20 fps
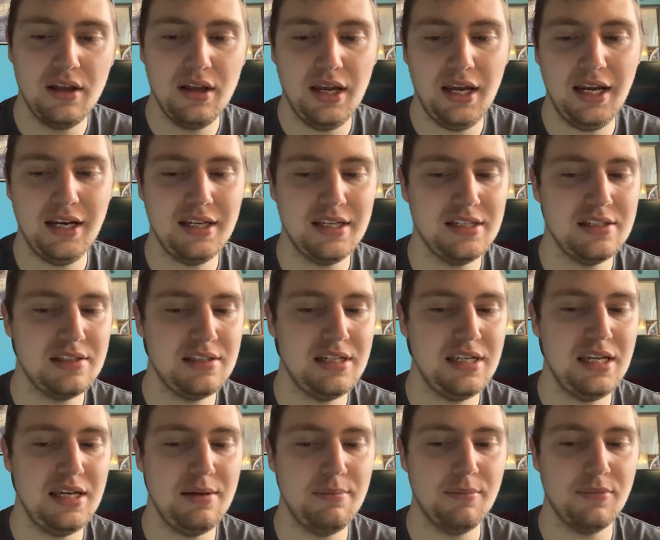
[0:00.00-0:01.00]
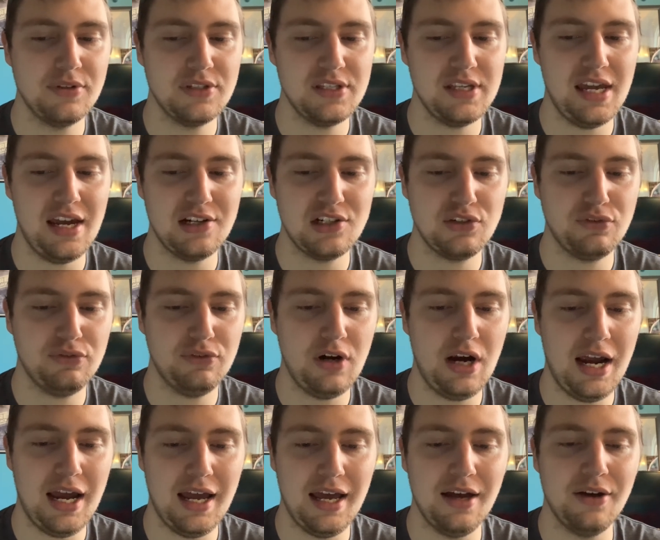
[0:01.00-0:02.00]
and his team slash
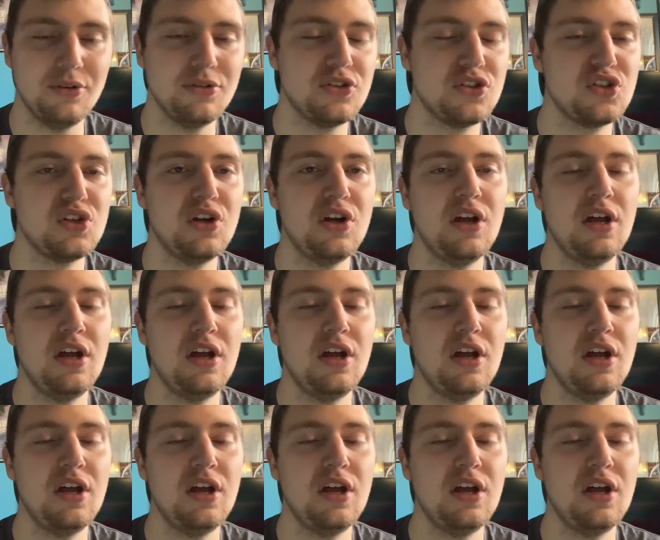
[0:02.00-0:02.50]
frat house.